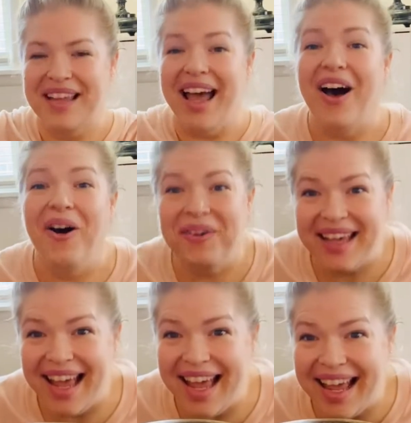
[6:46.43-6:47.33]

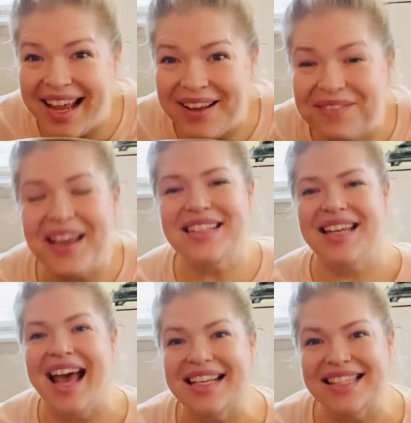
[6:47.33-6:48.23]
Okay,
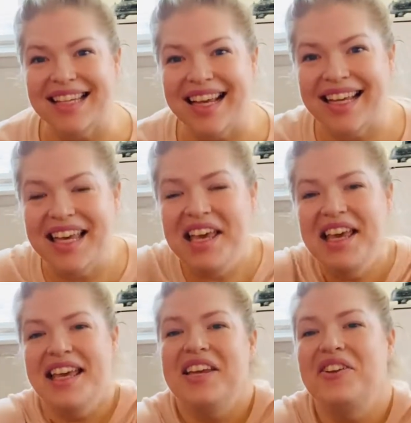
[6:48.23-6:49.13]
fantastic.
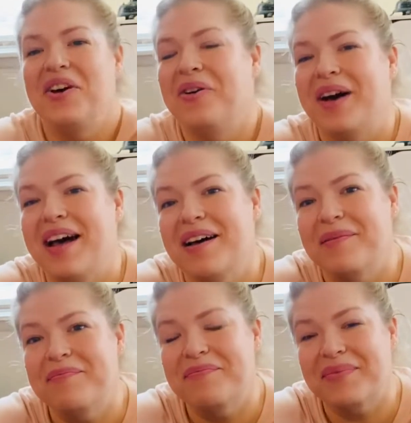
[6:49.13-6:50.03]
You
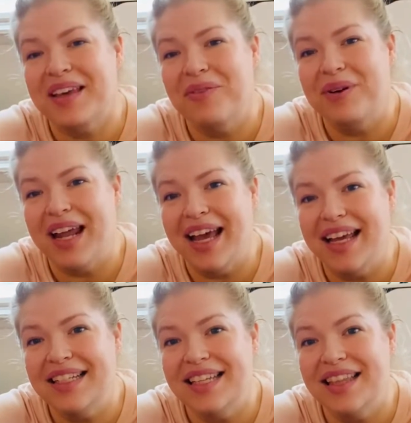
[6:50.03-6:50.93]
know, when I
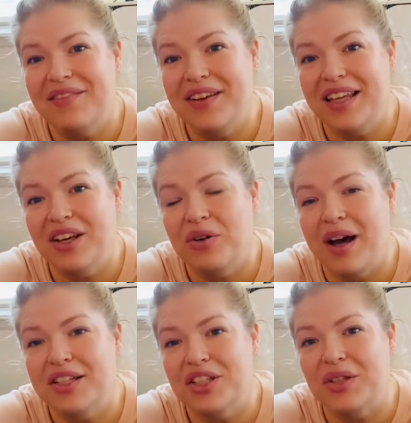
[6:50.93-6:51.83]
did the video
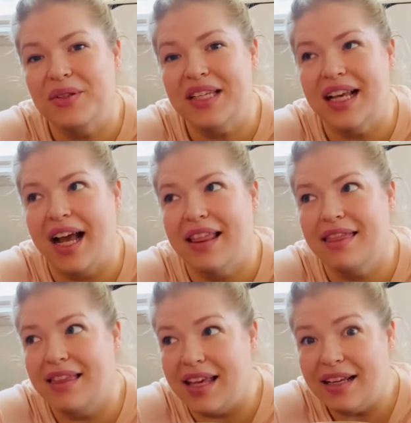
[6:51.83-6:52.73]
on Tuesday, I
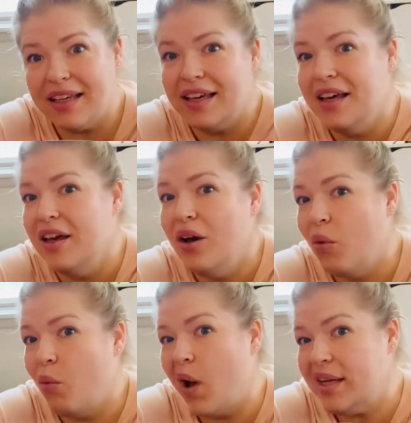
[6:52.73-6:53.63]
think
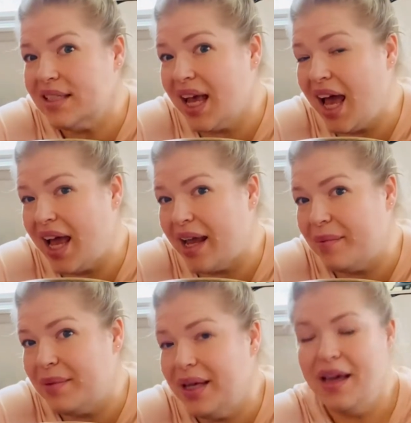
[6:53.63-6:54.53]
one
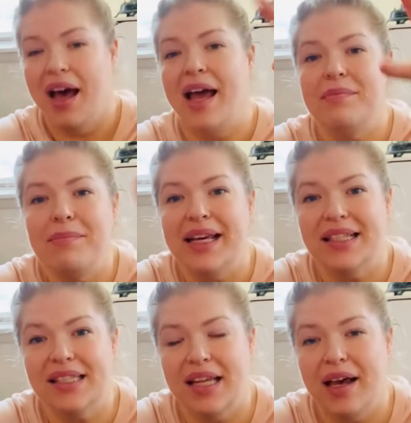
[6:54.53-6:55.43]
time I
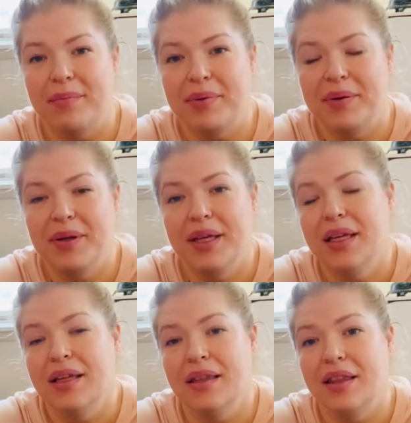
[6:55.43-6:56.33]
mixed up
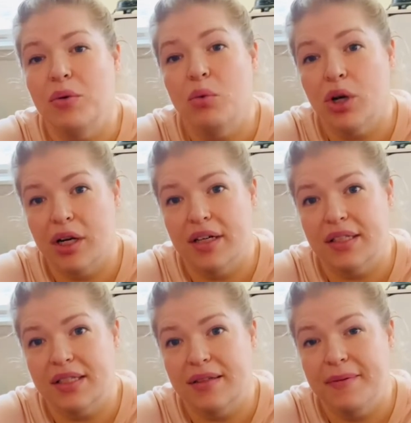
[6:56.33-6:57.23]
the
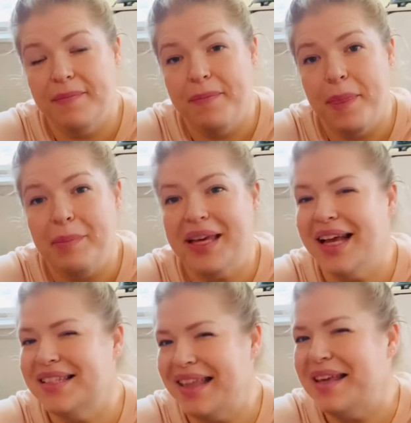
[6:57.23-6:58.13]
words
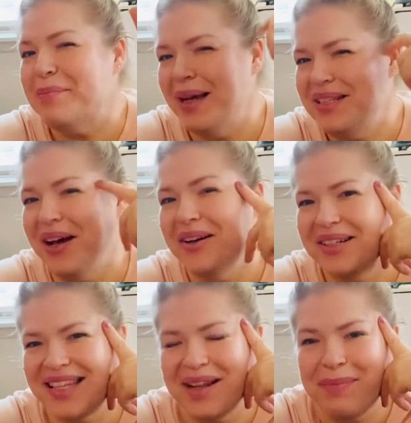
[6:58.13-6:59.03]
because I think my daughter
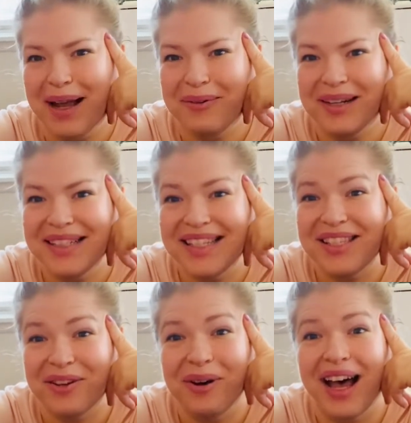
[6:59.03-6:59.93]
said it backwards and
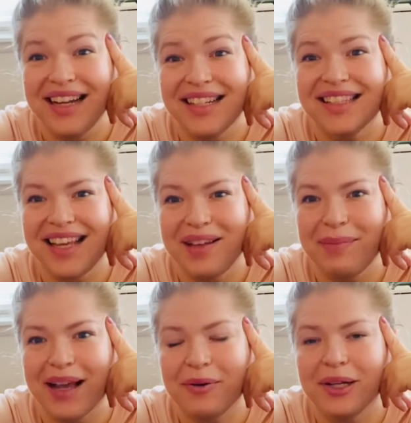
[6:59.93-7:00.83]
so I just said it
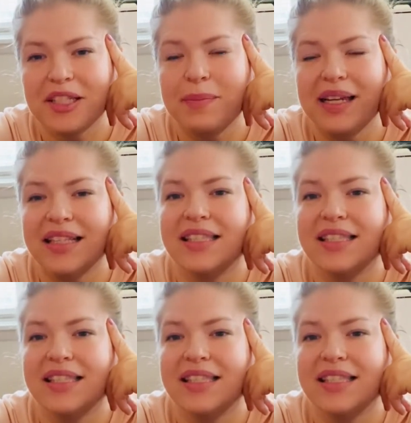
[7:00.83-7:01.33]
backwards, but it's